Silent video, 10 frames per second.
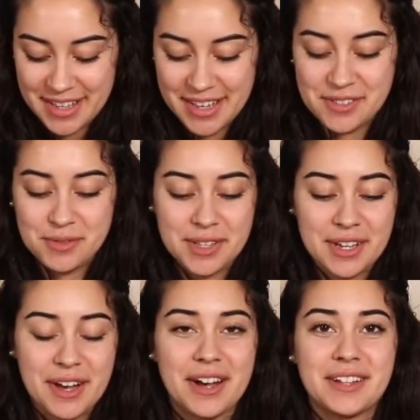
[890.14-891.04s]
It's
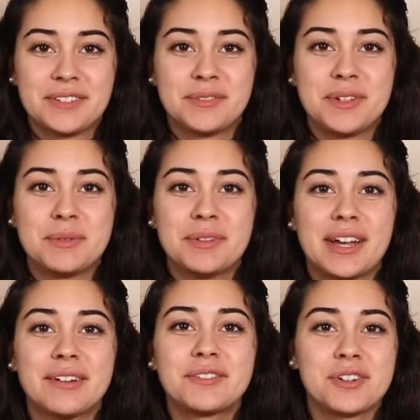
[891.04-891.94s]
really hot. We will
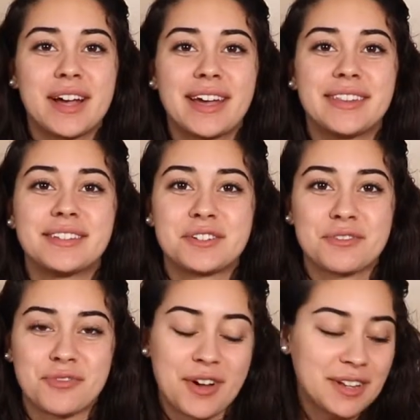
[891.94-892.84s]
now try the
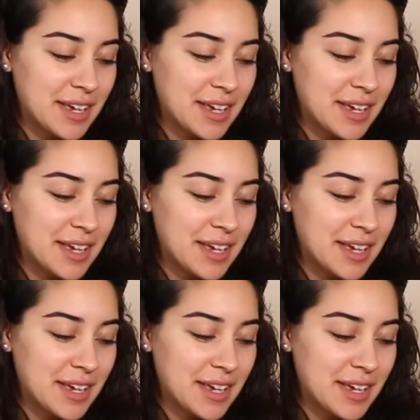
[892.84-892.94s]
chiffon